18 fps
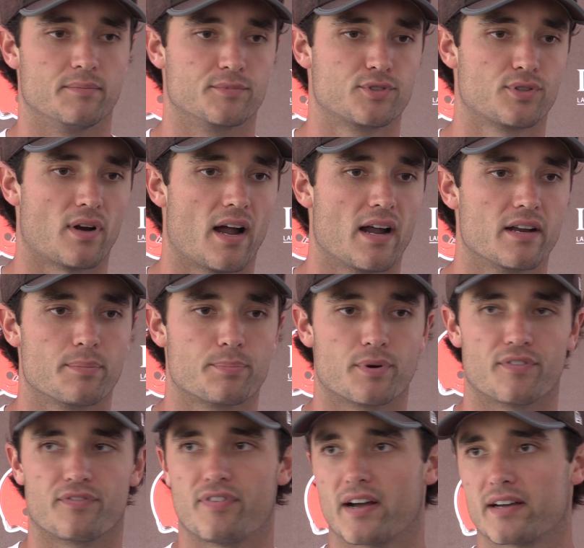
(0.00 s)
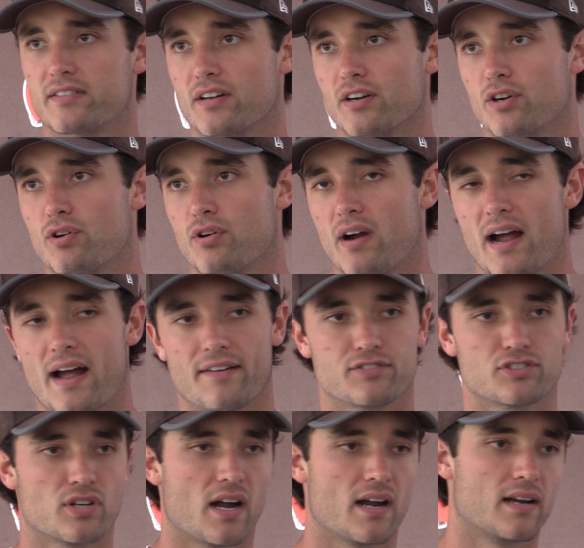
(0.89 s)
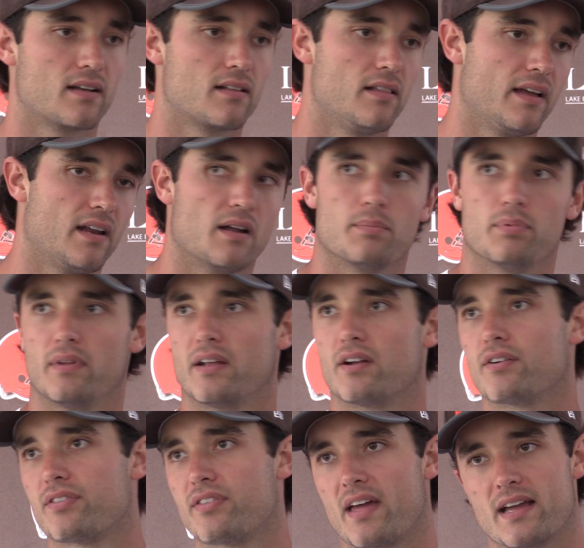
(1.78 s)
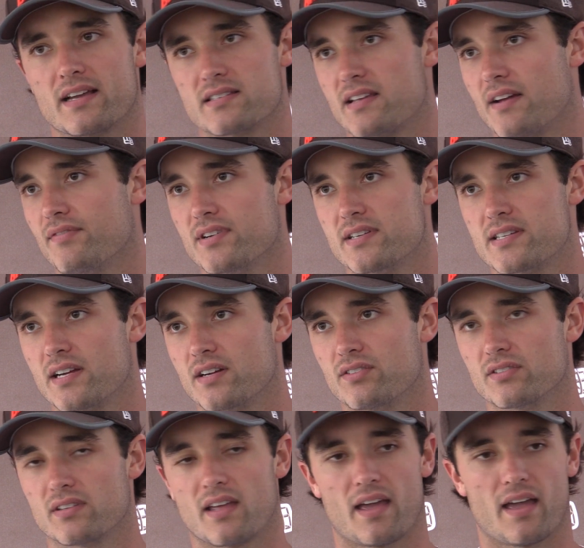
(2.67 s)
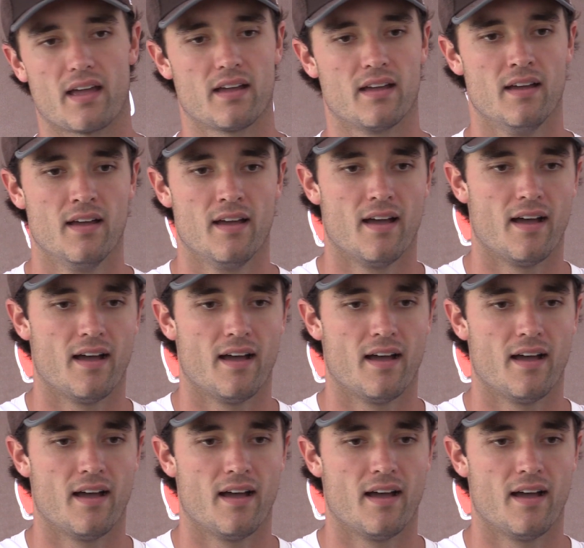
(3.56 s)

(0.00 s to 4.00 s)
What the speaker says: trying to perfect their craft, trying to clean up little things every single day.